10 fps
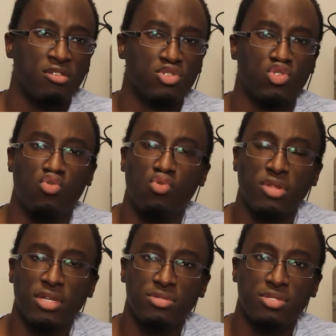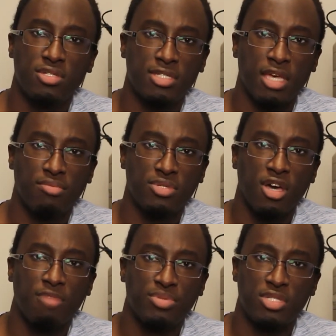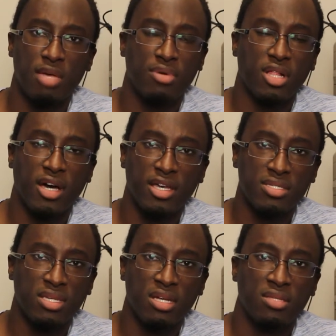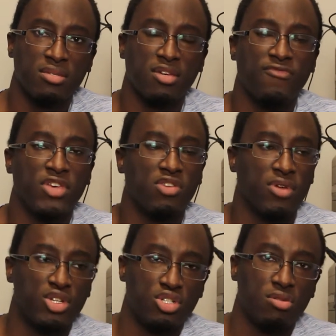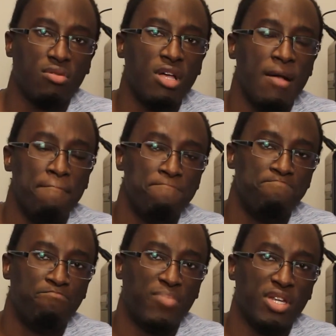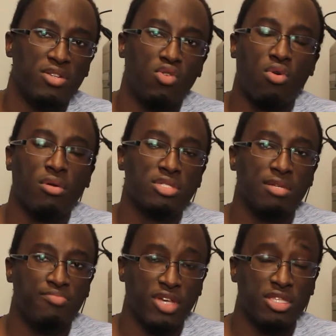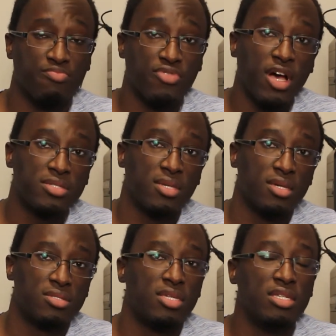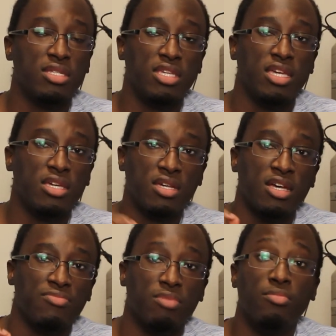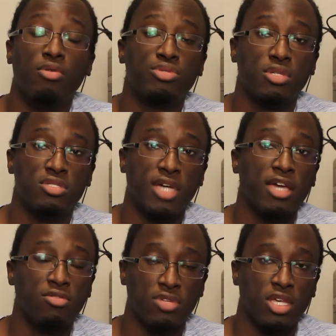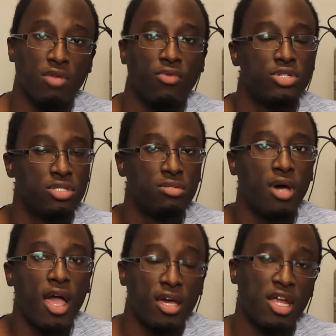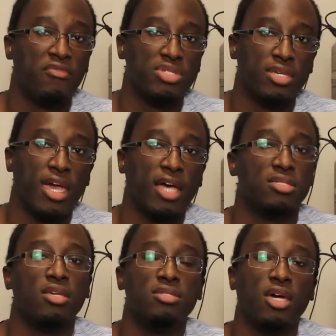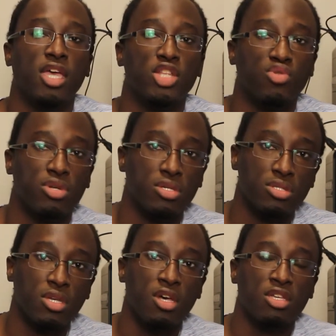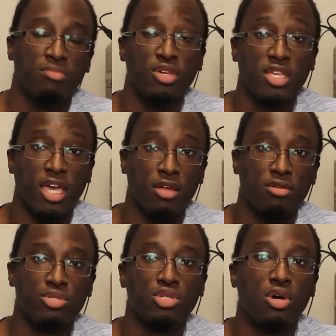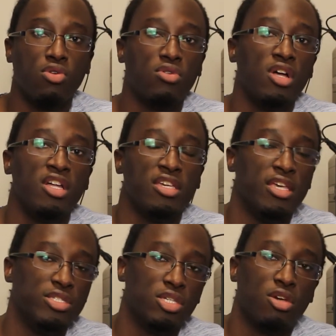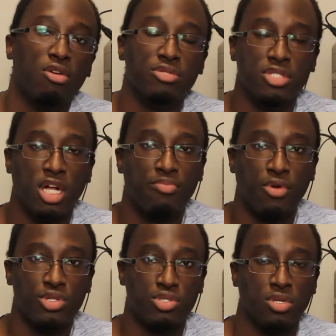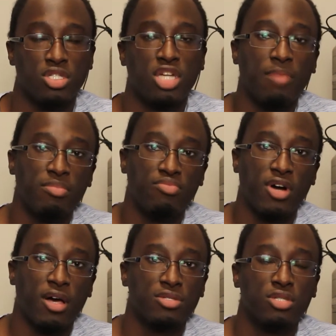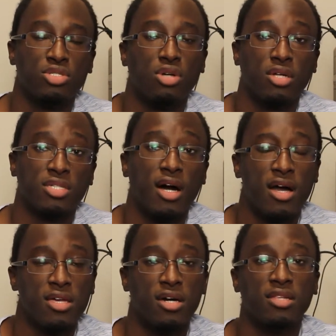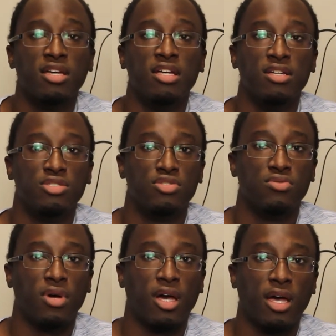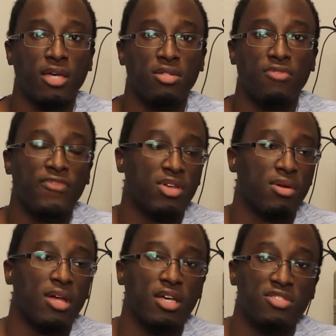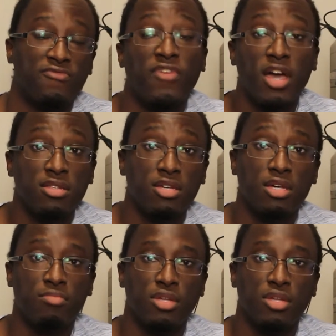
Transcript: coolant to help stabilize the configuration. But in order to complete the process, they need the Mosa Dino key, which Ion obviously has, and he's not answering his communicator. So Izzy goes and teleports to the shopping plaza to talk to Ion to figure out to find him